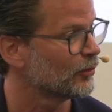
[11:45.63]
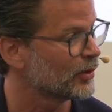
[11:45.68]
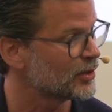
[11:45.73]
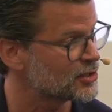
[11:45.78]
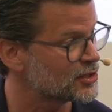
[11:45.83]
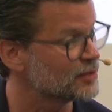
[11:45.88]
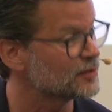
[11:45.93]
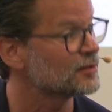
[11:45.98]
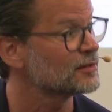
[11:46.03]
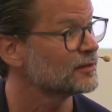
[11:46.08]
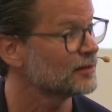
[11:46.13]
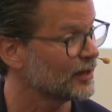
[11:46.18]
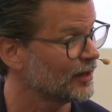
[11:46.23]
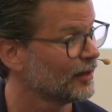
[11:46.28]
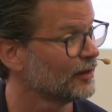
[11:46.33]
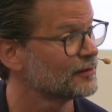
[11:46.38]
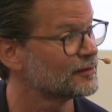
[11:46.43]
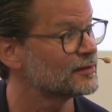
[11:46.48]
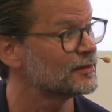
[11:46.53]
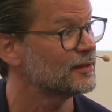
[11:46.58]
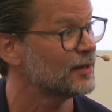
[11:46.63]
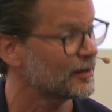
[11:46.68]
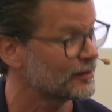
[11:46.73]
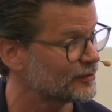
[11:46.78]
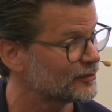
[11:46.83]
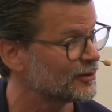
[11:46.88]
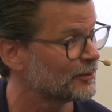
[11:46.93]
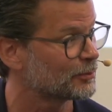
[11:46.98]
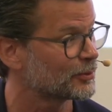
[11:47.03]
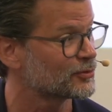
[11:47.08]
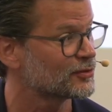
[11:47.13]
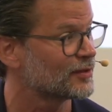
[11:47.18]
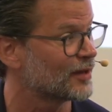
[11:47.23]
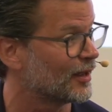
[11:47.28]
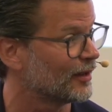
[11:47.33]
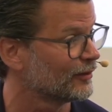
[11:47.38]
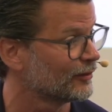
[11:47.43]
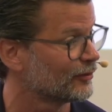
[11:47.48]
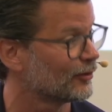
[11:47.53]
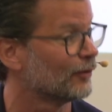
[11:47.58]
which is still
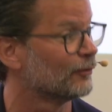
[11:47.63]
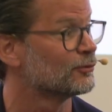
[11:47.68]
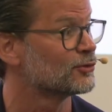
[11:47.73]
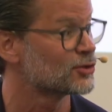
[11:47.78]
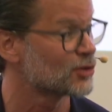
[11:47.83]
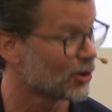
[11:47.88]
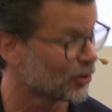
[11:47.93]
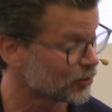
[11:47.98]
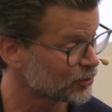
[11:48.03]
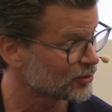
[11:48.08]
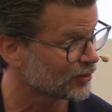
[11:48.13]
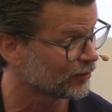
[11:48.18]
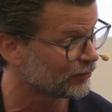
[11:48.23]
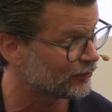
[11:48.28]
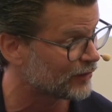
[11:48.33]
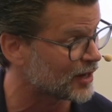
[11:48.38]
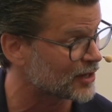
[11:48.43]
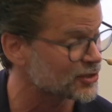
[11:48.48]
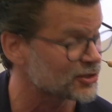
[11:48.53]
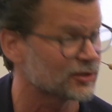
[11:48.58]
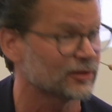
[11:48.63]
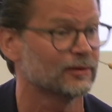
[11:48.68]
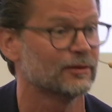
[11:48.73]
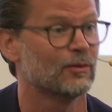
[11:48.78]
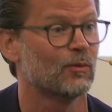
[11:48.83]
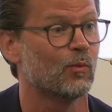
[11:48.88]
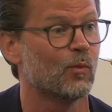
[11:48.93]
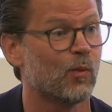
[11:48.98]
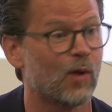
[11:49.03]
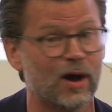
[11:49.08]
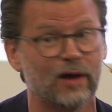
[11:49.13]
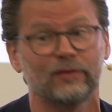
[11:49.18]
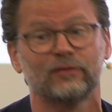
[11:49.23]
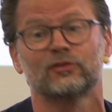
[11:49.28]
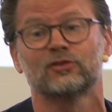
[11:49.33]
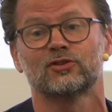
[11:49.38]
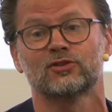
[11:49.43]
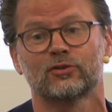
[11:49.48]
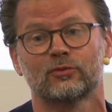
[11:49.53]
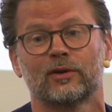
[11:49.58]
60% of total fashion,
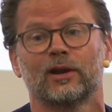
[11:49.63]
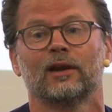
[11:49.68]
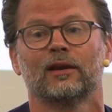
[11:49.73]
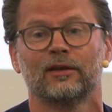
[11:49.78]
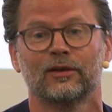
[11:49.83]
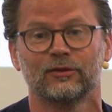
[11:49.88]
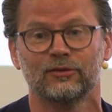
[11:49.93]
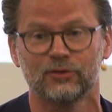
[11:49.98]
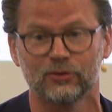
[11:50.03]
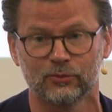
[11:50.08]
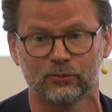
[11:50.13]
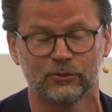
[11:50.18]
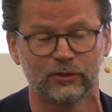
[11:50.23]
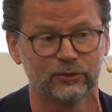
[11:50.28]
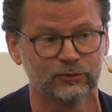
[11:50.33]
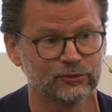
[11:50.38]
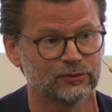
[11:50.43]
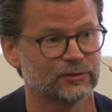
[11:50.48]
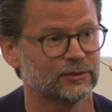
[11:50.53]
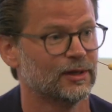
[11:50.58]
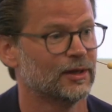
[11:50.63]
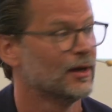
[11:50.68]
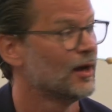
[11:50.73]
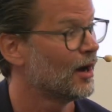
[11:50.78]
1 trillion euros,